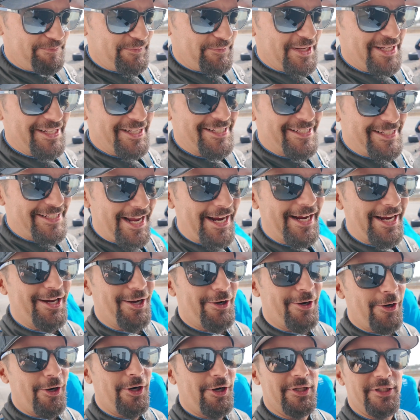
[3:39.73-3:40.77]
a second
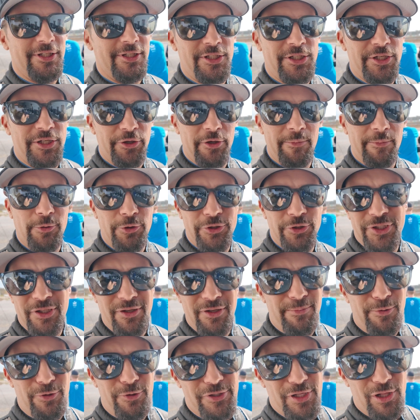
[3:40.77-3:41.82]
car at the Chili Bowl.
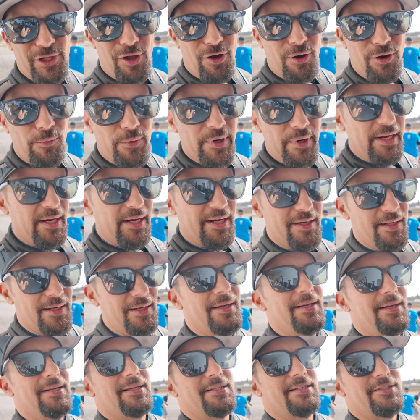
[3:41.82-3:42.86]
Chili Bowl's a long week,
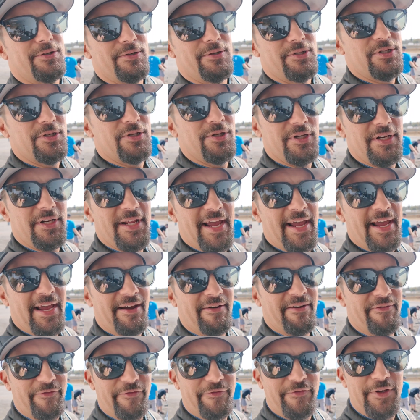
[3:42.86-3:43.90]
so it's good to
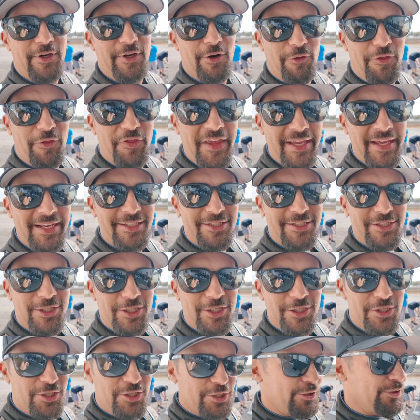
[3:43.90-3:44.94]
have things to
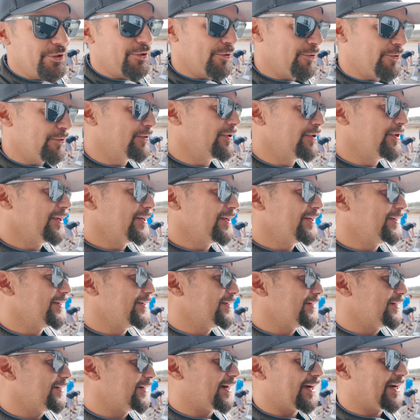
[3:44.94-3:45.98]
do.
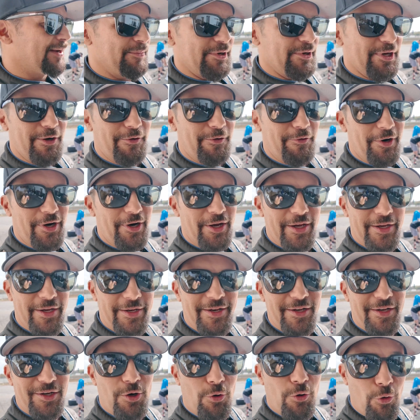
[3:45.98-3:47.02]
I'm gonna
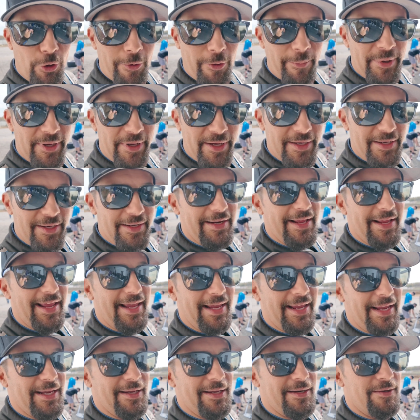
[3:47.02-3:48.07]
run Corbin
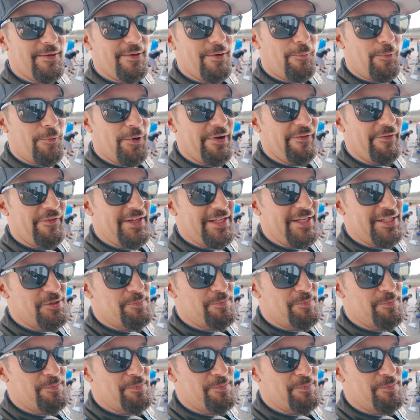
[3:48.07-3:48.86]
and one of his